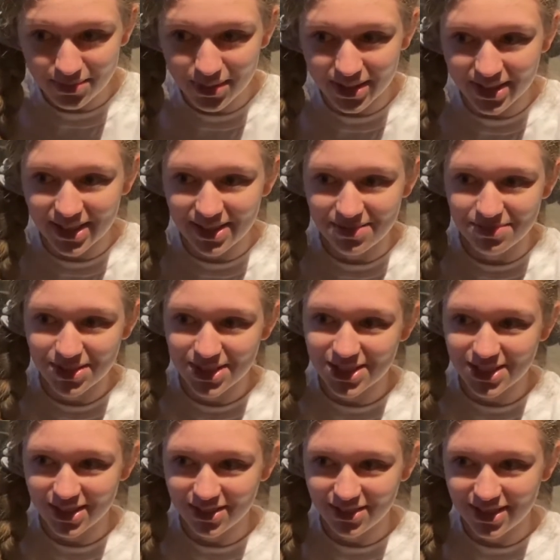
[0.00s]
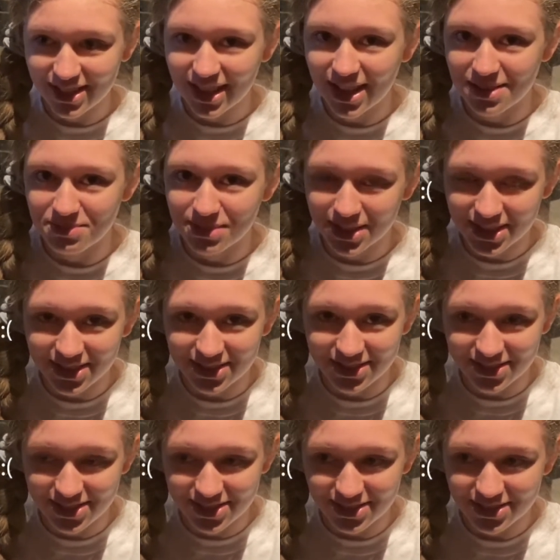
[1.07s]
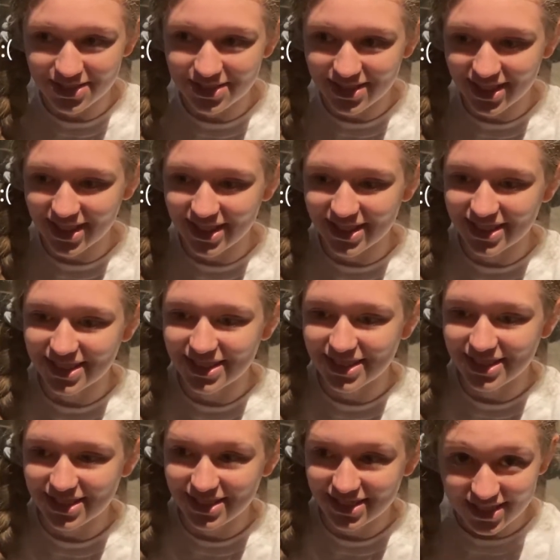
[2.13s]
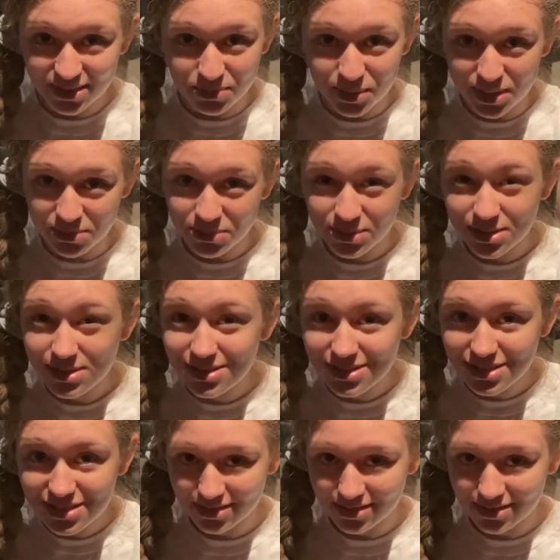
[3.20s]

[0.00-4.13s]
My name's Jody. I play Gertrude and the Peoples.